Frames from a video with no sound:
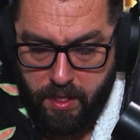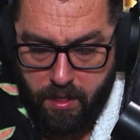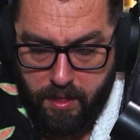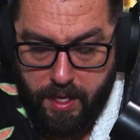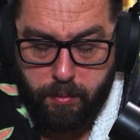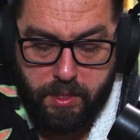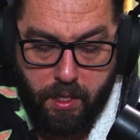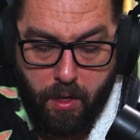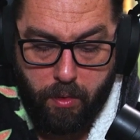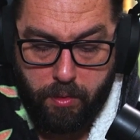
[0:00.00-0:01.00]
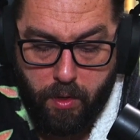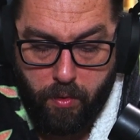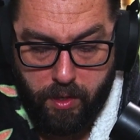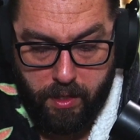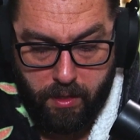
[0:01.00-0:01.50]
That was the gold
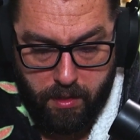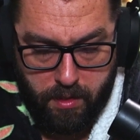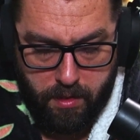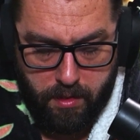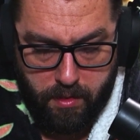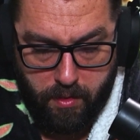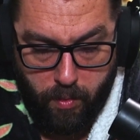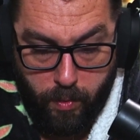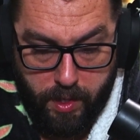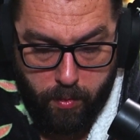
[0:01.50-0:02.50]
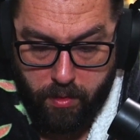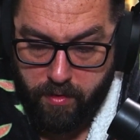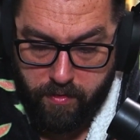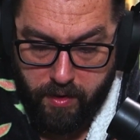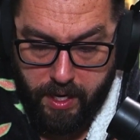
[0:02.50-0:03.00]
coin. We were
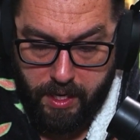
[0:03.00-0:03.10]
afraid